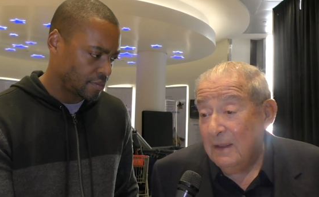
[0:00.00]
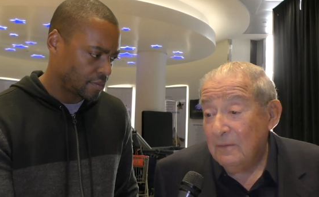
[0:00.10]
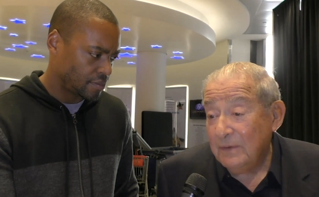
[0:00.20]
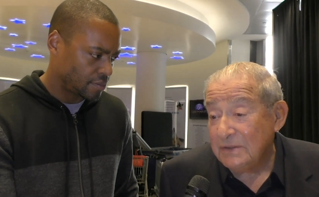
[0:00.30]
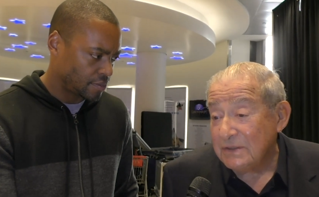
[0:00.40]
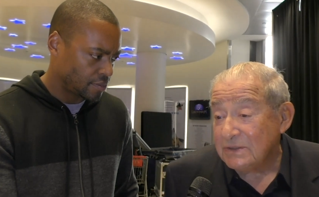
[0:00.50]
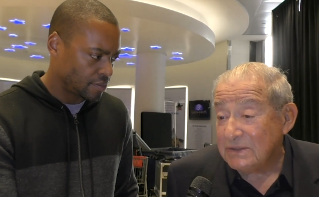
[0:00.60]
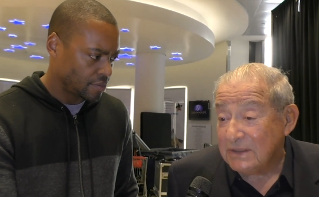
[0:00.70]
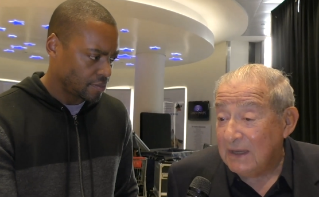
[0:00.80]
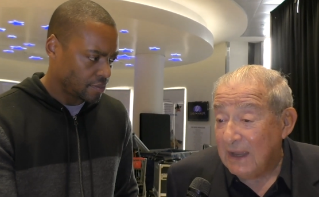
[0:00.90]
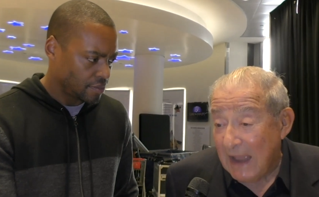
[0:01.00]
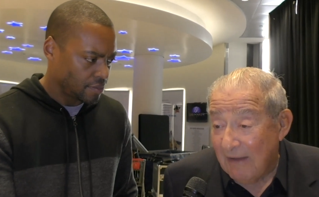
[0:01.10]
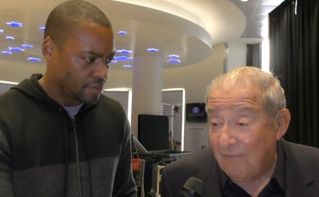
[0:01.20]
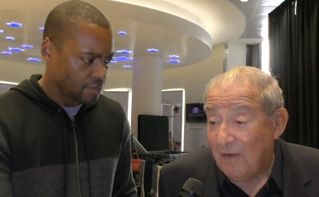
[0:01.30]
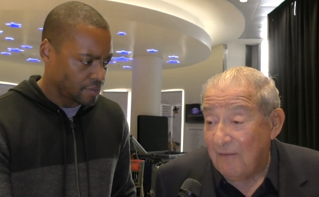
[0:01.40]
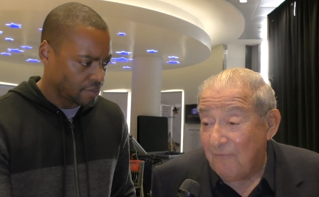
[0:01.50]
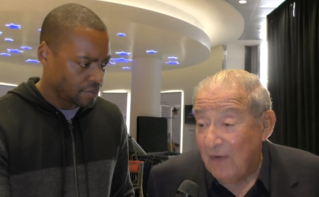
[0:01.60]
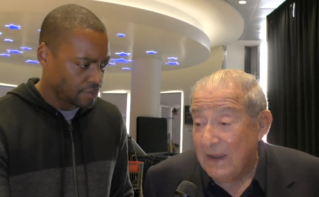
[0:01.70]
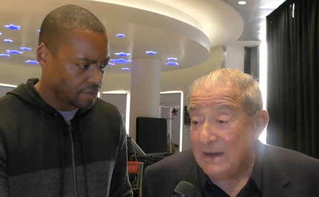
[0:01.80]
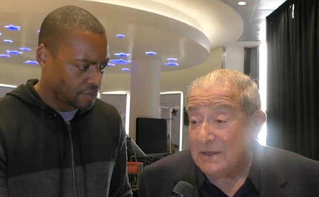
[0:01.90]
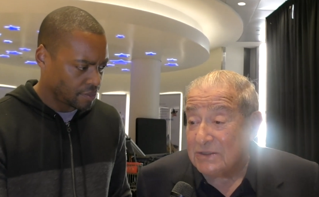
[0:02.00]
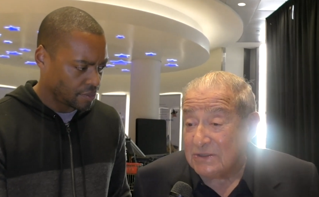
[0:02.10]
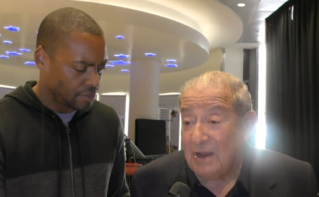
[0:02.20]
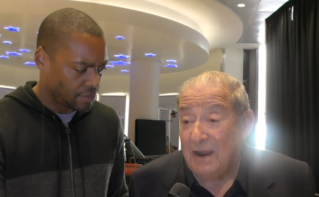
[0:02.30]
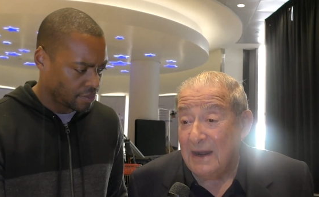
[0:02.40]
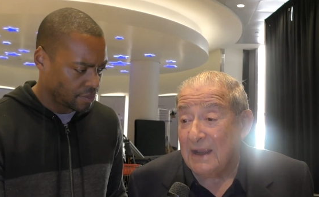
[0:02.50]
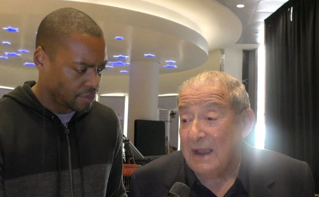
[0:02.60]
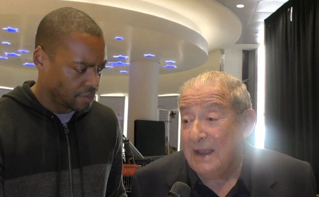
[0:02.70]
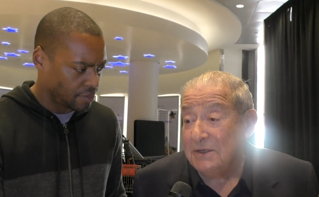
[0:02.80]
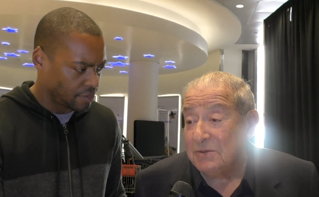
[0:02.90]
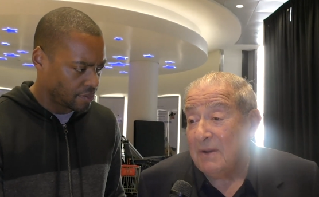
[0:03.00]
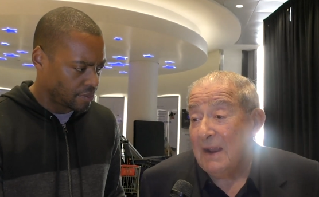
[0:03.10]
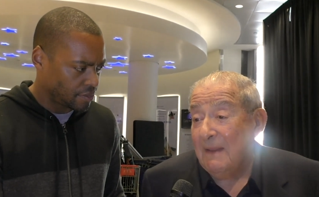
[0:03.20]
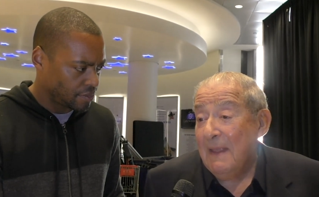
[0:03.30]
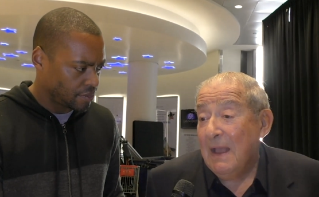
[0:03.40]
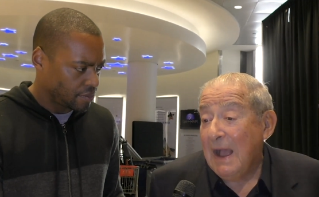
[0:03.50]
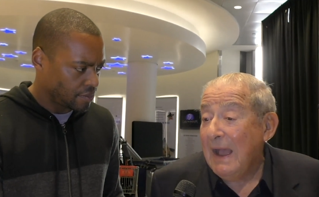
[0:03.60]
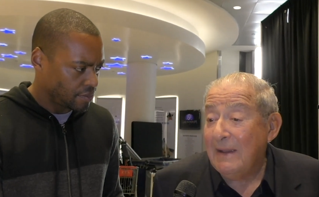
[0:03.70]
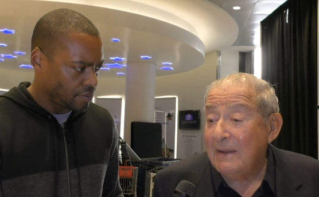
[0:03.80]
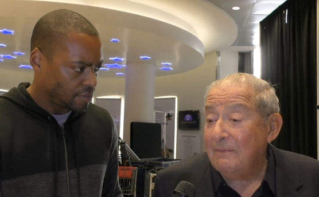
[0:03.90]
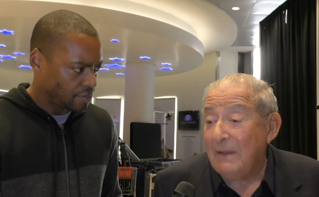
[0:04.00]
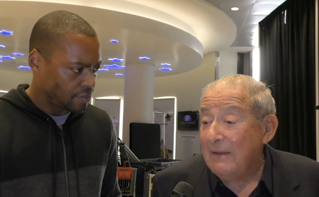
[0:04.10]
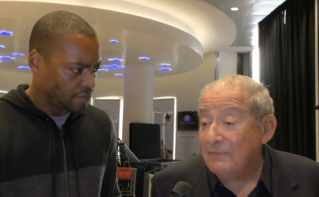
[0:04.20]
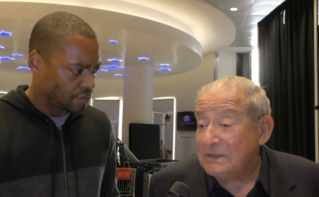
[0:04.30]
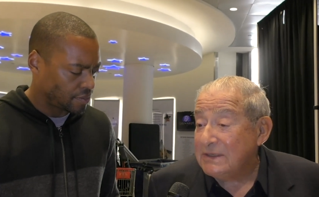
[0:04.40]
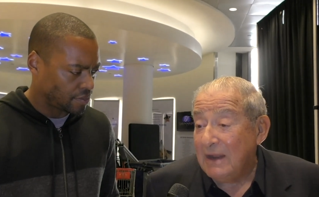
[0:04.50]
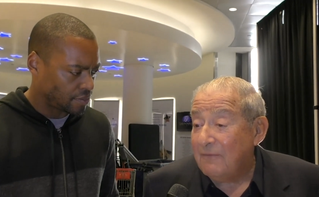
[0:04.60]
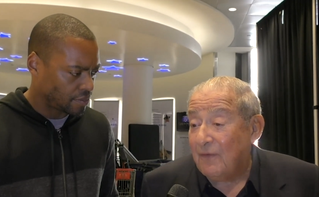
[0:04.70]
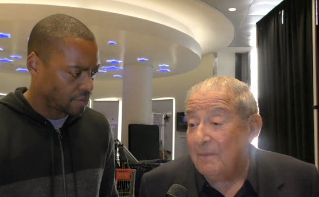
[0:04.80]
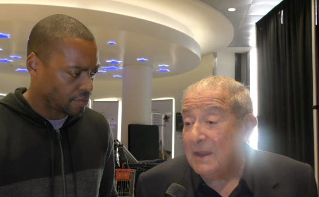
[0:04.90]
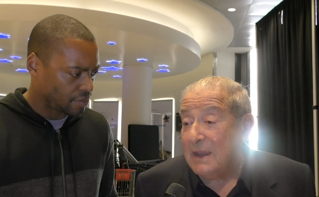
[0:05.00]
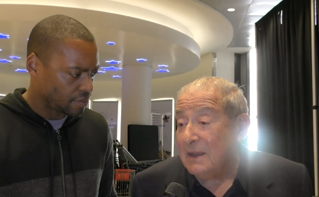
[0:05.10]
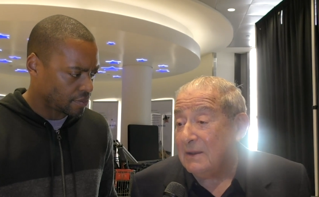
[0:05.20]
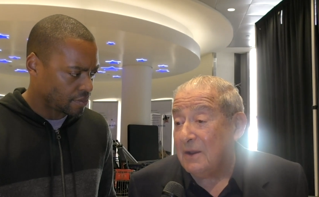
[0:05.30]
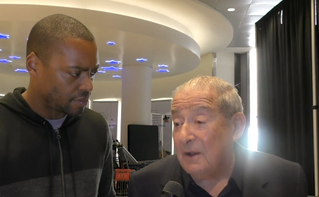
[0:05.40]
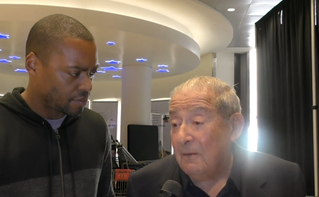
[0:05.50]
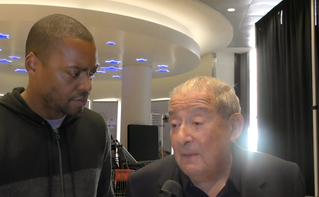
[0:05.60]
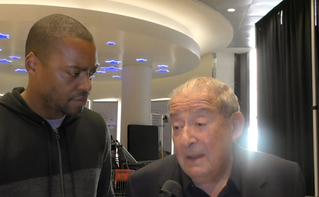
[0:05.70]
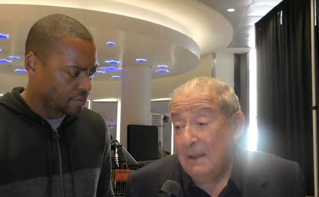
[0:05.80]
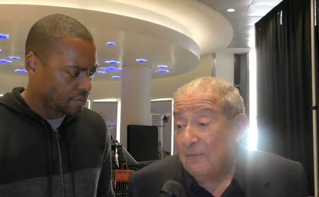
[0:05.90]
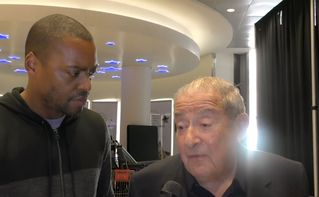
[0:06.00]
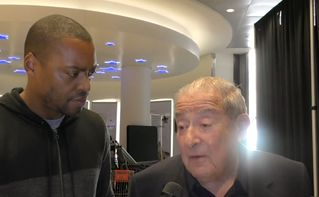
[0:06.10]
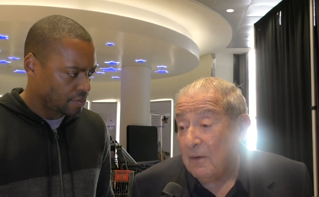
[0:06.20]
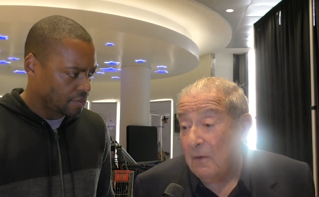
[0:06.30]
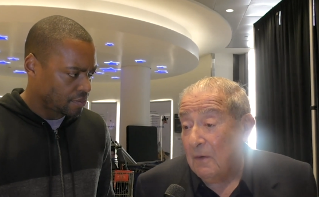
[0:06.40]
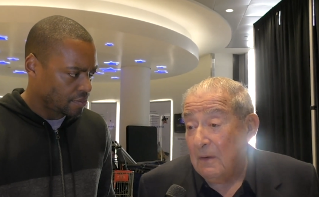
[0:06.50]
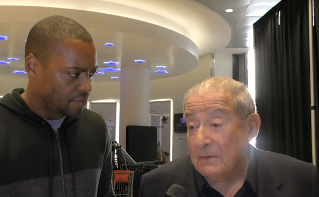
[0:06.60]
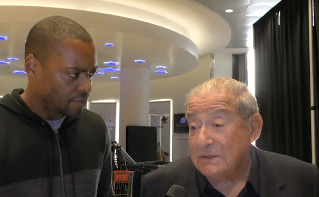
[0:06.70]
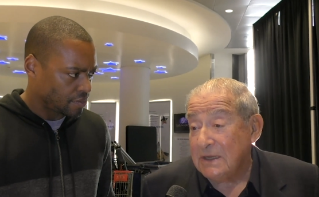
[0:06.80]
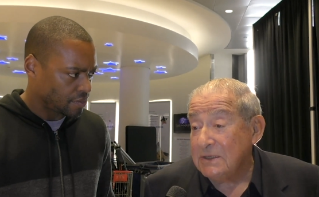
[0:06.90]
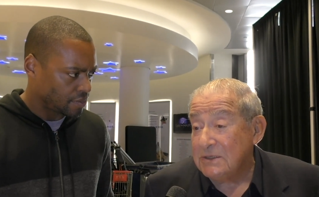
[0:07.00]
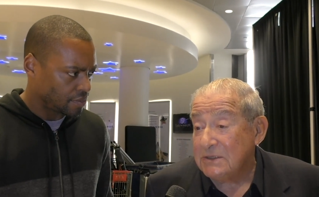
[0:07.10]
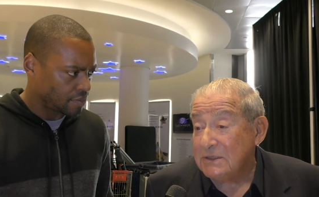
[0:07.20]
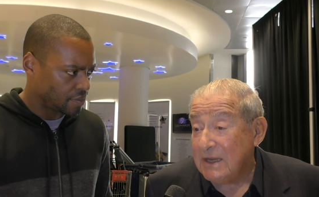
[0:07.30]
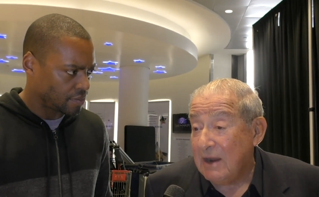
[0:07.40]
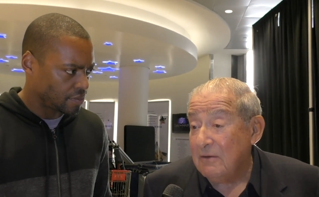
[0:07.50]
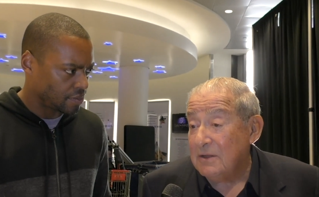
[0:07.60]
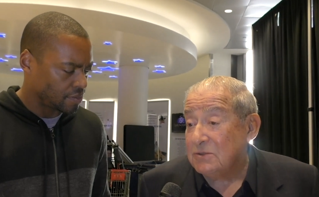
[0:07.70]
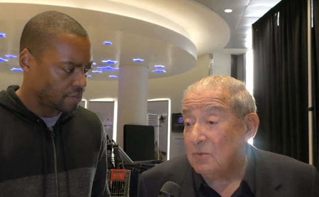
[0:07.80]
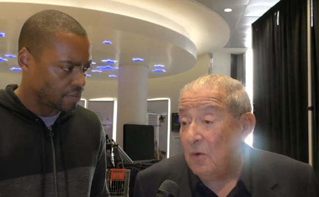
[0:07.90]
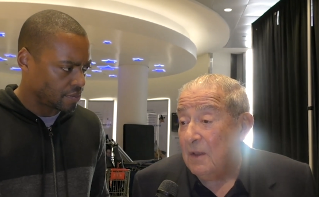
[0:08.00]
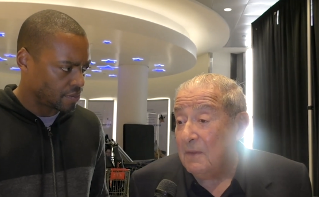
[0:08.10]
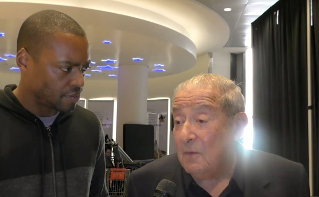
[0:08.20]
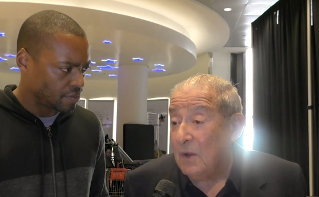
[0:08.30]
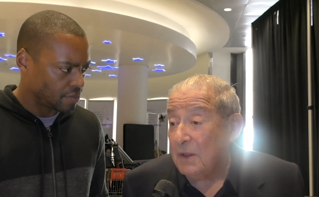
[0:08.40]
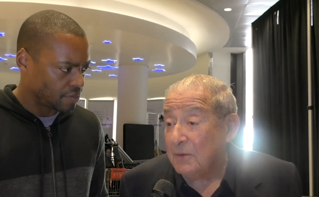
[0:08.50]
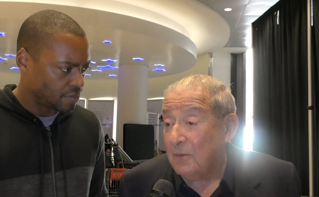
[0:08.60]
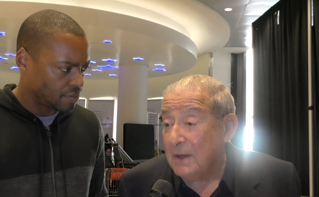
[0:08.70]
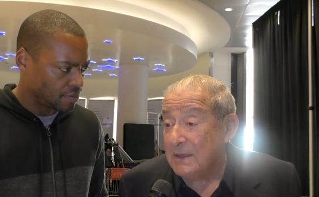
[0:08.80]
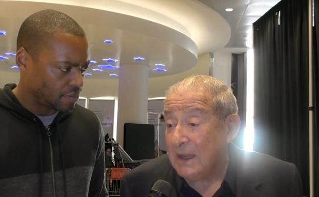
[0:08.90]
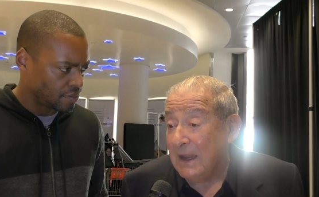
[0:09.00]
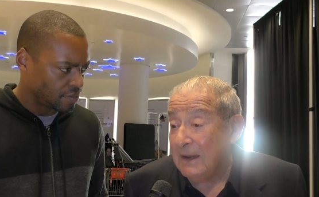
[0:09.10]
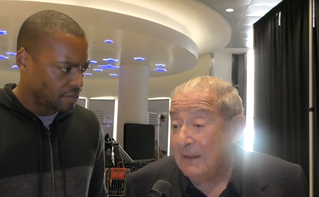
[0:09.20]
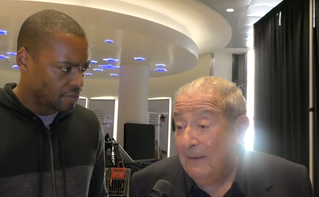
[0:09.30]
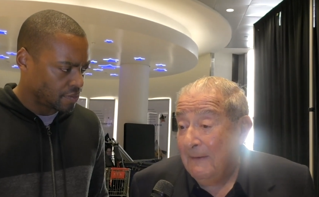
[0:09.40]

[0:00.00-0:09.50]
Speaker 1: We just have our fighters sign a contract. I have said from the get-go, for since Terrence won the welterweight title,